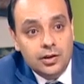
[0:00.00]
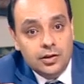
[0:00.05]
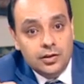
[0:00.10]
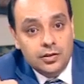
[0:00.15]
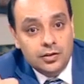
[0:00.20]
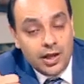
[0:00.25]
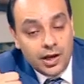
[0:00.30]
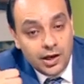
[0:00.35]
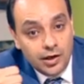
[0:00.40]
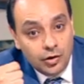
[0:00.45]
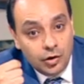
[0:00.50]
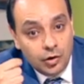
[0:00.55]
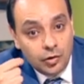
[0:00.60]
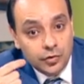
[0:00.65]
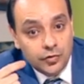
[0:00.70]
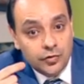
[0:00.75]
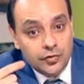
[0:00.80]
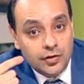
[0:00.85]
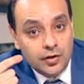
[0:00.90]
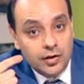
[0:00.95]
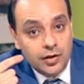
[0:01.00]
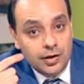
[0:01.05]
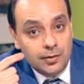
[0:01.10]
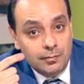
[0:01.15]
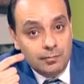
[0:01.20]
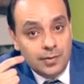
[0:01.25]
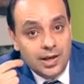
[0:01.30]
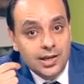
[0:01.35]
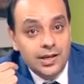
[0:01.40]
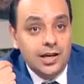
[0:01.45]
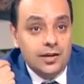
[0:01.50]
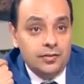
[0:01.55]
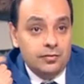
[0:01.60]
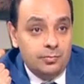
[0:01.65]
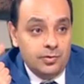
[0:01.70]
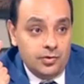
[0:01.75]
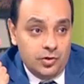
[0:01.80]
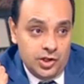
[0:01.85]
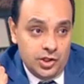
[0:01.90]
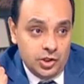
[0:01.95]
They lost many
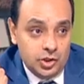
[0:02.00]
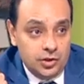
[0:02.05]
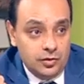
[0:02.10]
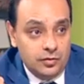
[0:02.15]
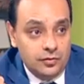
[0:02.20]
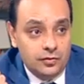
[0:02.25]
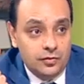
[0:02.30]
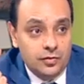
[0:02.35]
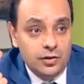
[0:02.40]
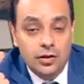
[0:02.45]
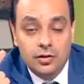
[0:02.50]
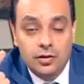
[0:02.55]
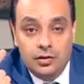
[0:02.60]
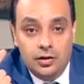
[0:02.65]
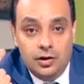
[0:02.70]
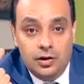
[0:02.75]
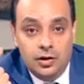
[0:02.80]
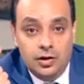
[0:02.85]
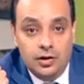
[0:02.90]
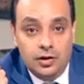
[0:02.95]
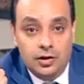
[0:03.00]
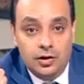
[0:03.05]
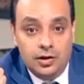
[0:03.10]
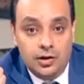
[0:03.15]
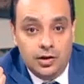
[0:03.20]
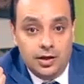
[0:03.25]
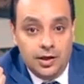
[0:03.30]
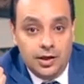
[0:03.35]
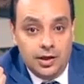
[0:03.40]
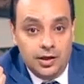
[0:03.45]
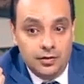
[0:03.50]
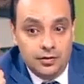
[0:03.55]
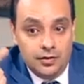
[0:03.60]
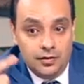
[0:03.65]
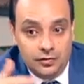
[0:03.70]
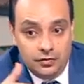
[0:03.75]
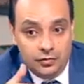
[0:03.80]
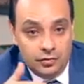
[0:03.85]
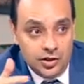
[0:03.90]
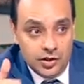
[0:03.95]
aspirations in
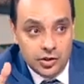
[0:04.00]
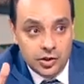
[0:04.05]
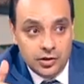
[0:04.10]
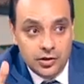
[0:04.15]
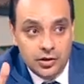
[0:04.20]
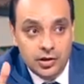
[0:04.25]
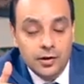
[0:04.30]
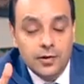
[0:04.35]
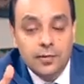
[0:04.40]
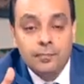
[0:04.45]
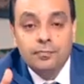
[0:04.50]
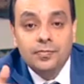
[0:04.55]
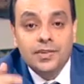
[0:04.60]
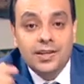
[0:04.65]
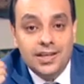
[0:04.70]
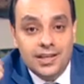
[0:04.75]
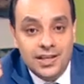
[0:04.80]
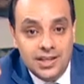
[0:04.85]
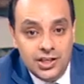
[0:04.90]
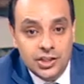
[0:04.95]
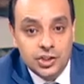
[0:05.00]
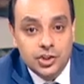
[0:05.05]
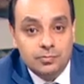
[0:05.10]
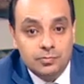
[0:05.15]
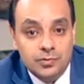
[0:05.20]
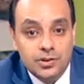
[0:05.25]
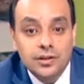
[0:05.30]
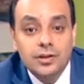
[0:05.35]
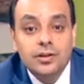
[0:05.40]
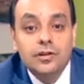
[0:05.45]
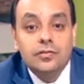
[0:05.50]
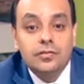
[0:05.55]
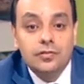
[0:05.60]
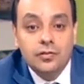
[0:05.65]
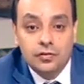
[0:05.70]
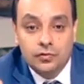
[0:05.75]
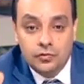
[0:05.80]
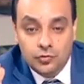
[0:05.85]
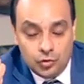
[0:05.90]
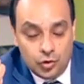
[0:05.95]
this region. Egypt is
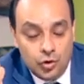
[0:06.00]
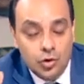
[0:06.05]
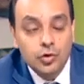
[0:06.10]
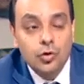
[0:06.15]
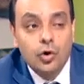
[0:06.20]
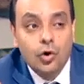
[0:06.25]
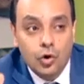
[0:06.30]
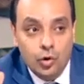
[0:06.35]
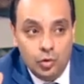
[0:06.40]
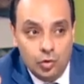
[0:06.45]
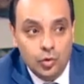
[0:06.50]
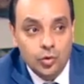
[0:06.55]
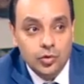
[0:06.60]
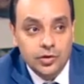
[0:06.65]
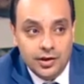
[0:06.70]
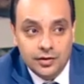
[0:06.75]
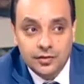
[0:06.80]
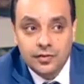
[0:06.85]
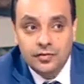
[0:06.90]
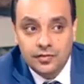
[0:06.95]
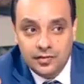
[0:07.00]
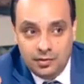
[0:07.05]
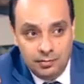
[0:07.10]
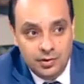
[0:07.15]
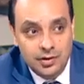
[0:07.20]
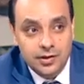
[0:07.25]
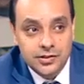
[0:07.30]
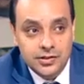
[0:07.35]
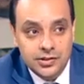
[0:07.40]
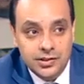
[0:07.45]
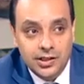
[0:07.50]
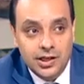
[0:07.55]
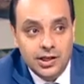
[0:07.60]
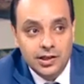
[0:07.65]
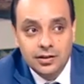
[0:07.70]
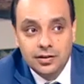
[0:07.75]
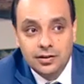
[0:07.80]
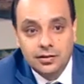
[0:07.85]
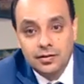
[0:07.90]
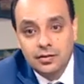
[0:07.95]
the stronghold and the stability
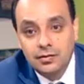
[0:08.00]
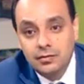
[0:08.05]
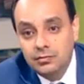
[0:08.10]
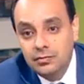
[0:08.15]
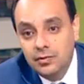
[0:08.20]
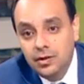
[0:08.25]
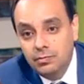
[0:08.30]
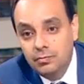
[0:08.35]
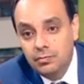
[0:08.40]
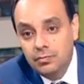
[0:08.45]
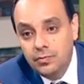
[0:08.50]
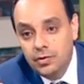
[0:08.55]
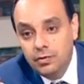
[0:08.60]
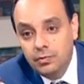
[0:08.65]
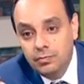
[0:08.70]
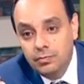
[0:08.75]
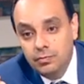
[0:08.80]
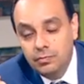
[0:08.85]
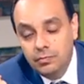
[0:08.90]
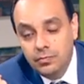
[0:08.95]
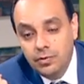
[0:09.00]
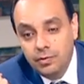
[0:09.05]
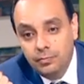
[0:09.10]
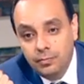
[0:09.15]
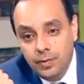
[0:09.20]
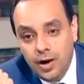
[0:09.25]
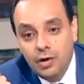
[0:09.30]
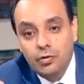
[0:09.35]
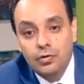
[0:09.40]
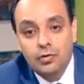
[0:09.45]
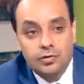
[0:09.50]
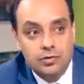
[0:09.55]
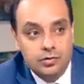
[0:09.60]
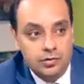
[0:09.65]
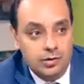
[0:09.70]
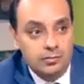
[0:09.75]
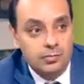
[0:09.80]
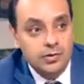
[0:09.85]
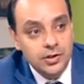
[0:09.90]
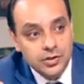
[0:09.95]
and the power,
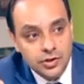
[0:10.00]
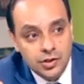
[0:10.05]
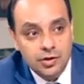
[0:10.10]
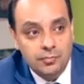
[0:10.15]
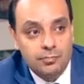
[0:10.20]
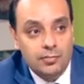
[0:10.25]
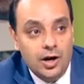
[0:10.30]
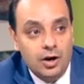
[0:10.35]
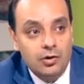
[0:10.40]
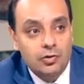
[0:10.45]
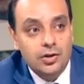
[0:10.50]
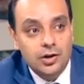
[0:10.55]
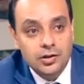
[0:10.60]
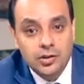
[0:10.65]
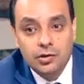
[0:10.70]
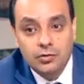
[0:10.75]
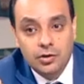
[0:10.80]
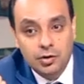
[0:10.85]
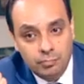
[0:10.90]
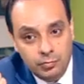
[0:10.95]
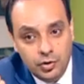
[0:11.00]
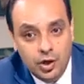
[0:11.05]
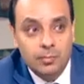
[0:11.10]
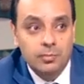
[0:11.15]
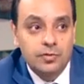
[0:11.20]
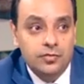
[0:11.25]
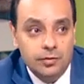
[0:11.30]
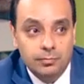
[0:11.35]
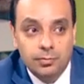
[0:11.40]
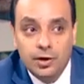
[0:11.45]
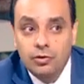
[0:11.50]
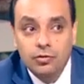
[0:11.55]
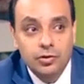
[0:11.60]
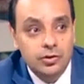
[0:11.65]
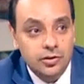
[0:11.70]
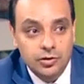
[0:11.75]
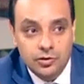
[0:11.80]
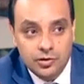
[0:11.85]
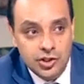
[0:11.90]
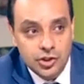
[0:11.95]
the military power and the diplomacy power
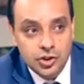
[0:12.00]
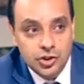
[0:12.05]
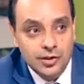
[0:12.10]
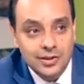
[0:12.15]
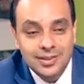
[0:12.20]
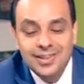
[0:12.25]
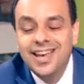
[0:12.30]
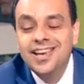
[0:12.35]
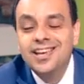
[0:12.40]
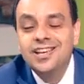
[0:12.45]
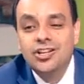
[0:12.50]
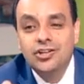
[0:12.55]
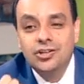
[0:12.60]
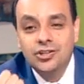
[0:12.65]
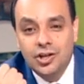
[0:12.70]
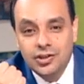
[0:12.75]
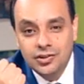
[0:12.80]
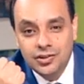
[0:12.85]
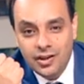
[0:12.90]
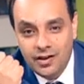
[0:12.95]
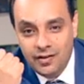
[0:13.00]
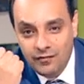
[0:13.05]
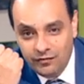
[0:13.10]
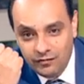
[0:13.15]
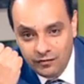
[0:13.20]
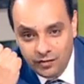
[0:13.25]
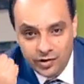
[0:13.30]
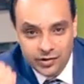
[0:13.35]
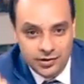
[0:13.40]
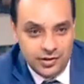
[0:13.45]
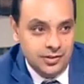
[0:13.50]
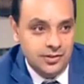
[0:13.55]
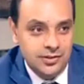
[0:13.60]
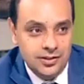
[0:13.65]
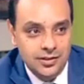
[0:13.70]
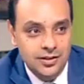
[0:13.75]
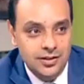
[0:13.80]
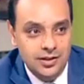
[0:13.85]
in the region. They cannot avoid it.